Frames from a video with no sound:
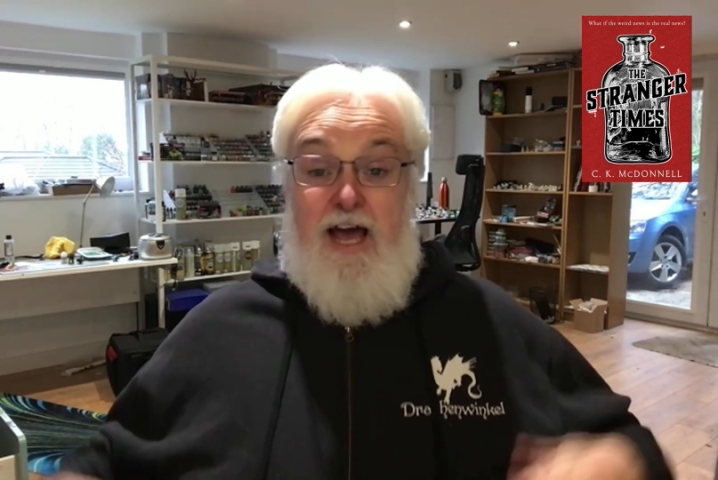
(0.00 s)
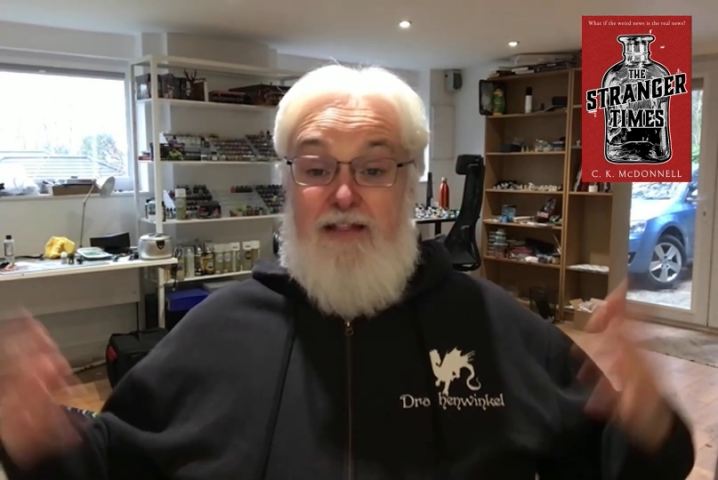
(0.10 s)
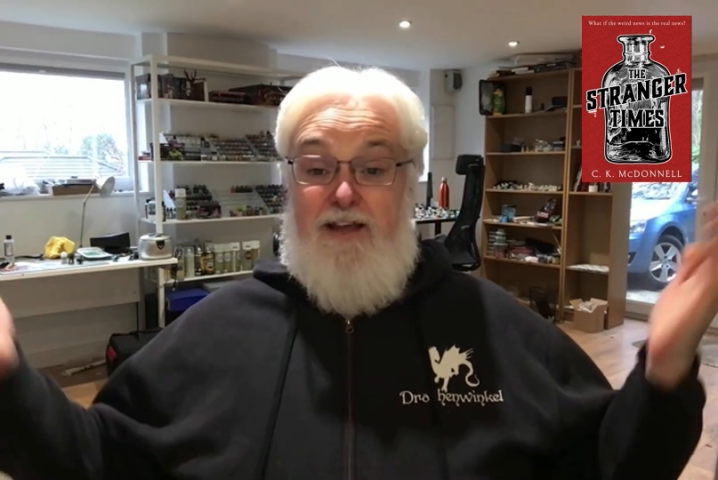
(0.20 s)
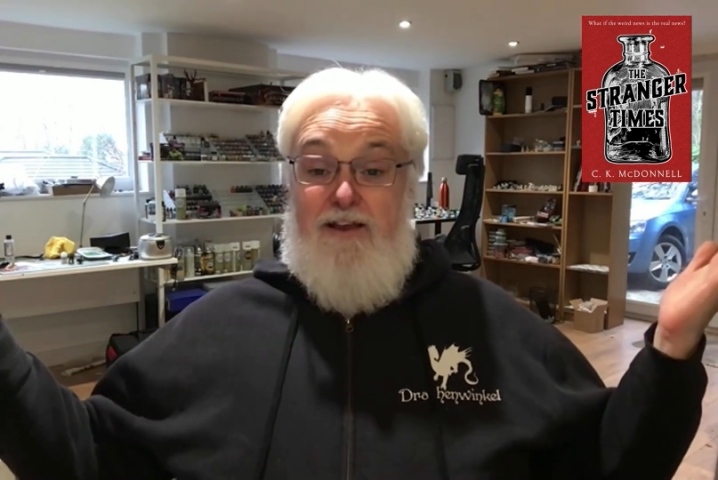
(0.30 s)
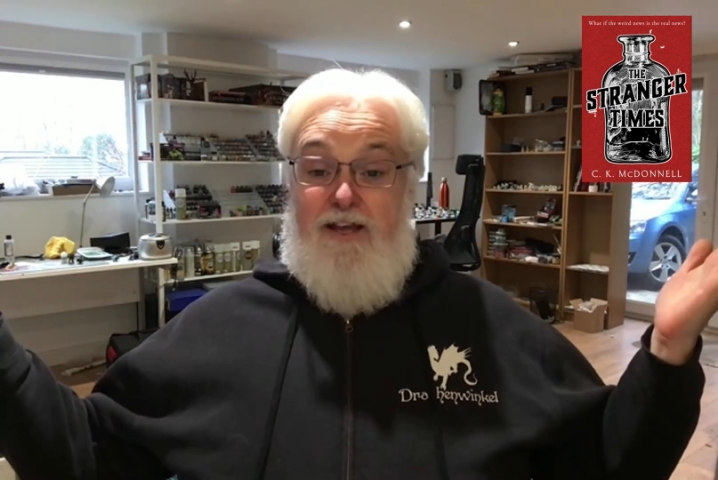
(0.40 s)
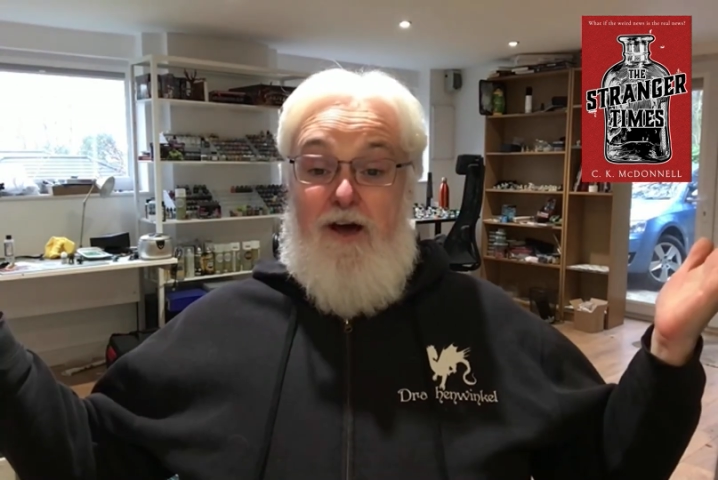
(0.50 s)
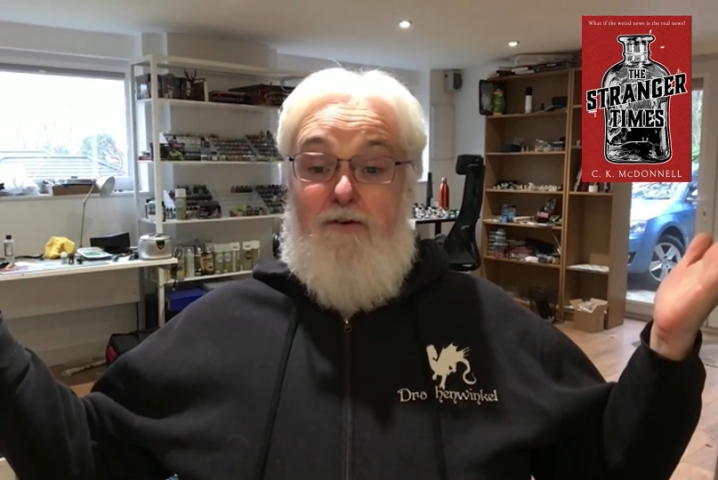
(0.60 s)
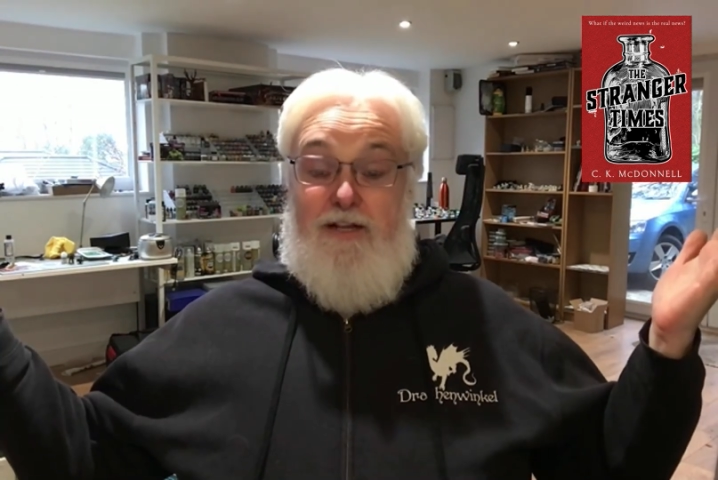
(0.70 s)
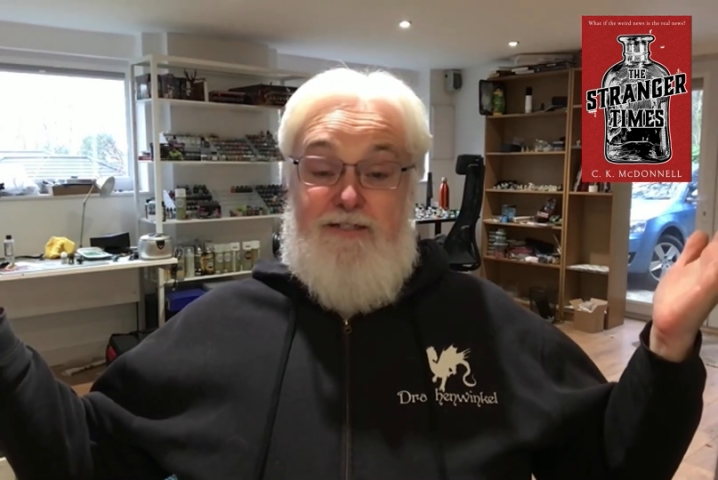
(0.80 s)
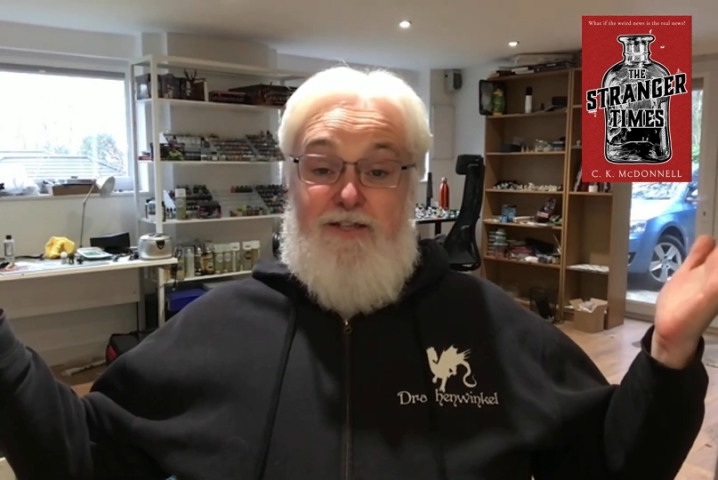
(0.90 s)
And there you
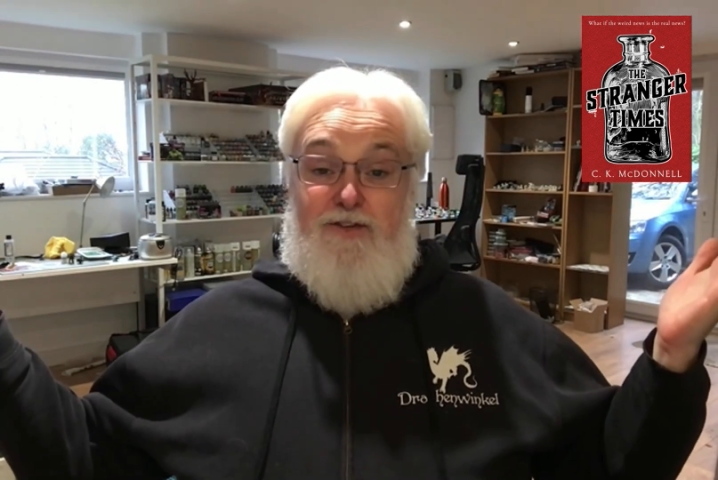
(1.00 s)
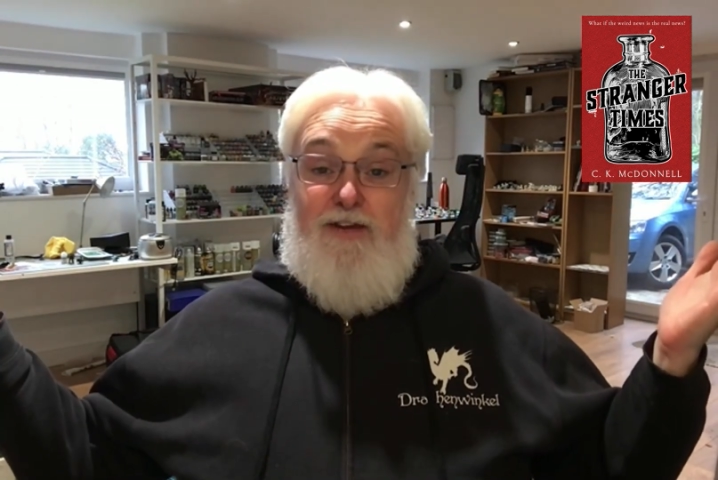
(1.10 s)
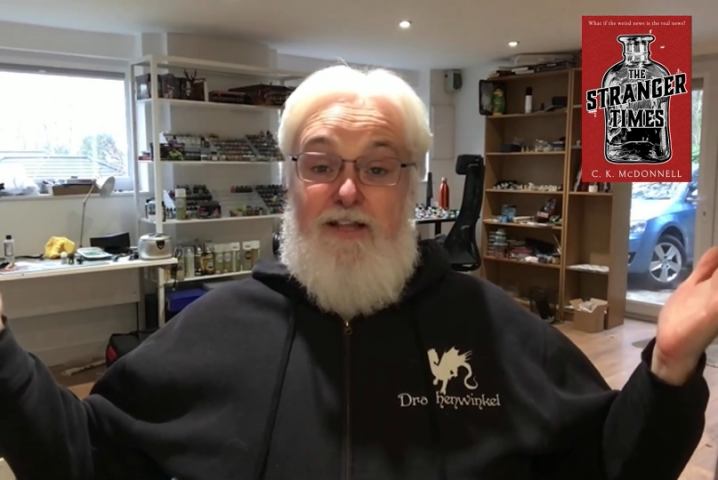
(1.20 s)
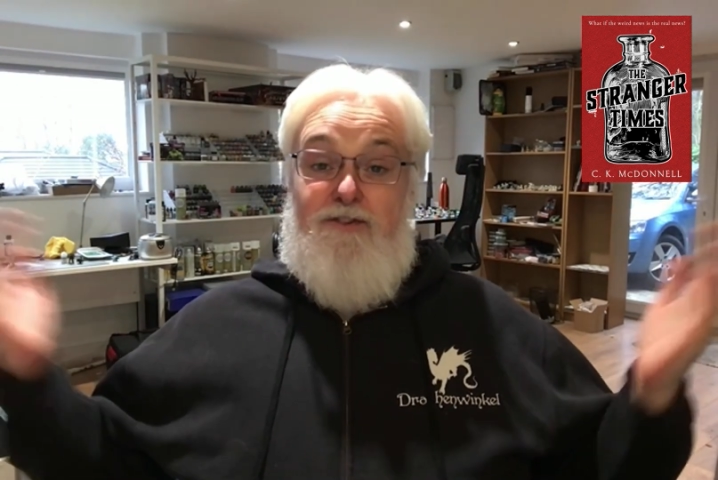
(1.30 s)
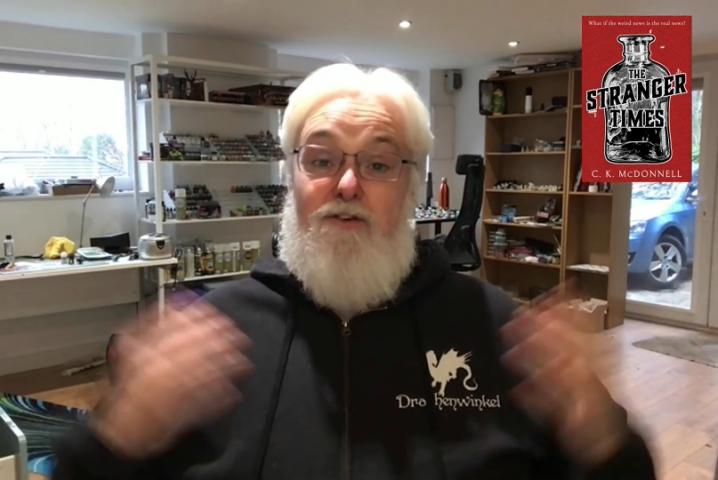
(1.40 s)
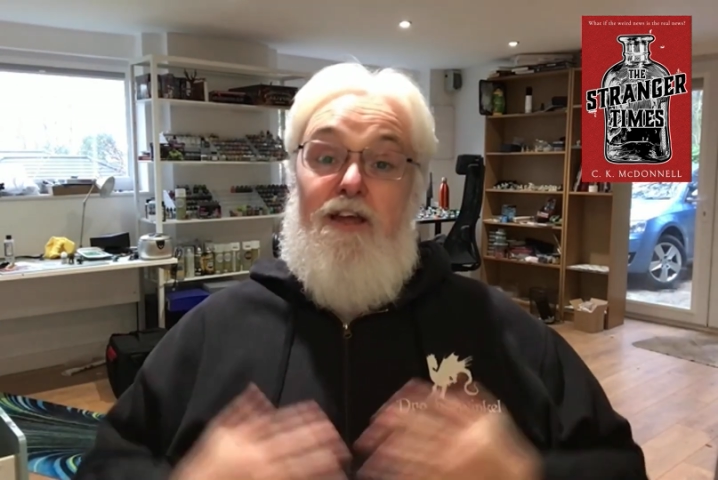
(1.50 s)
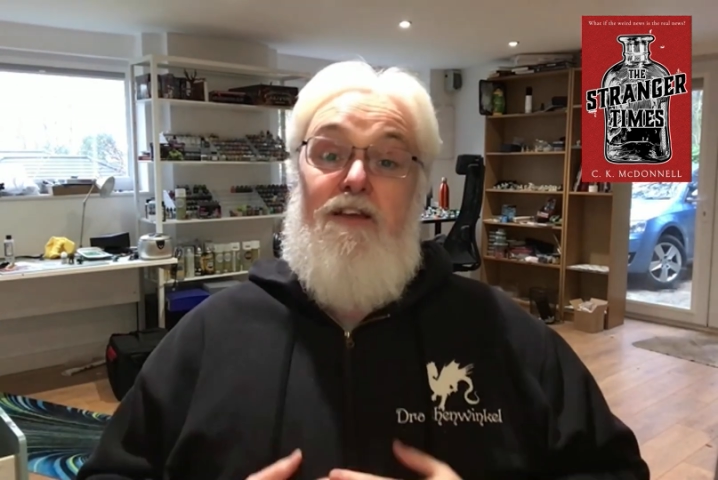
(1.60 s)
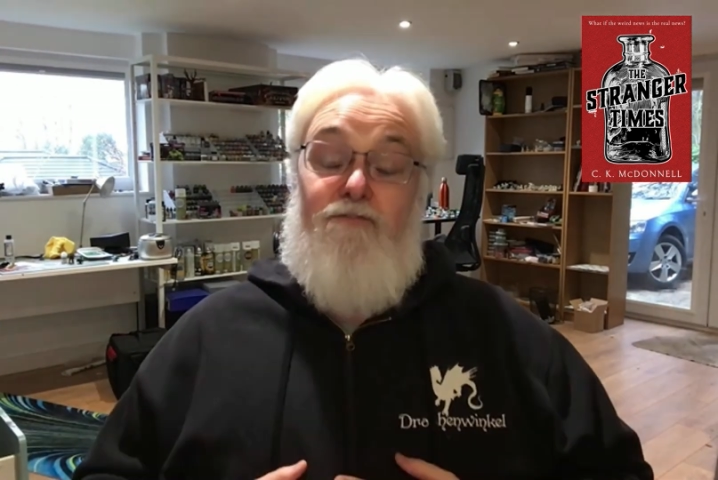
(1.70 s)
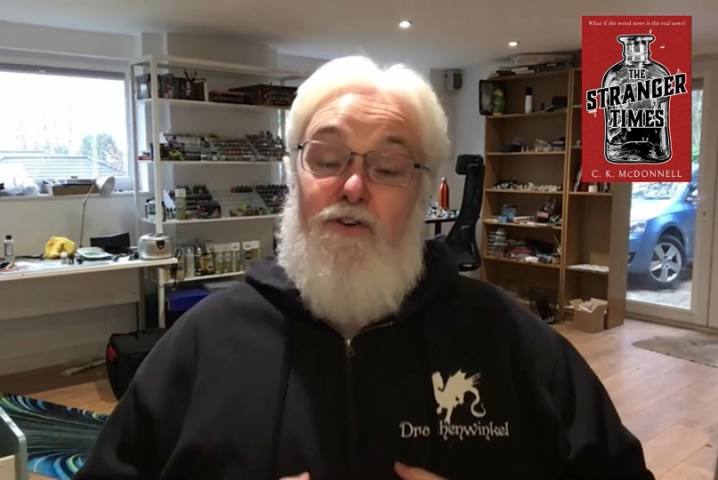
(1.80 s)
go, that's the 3 and 3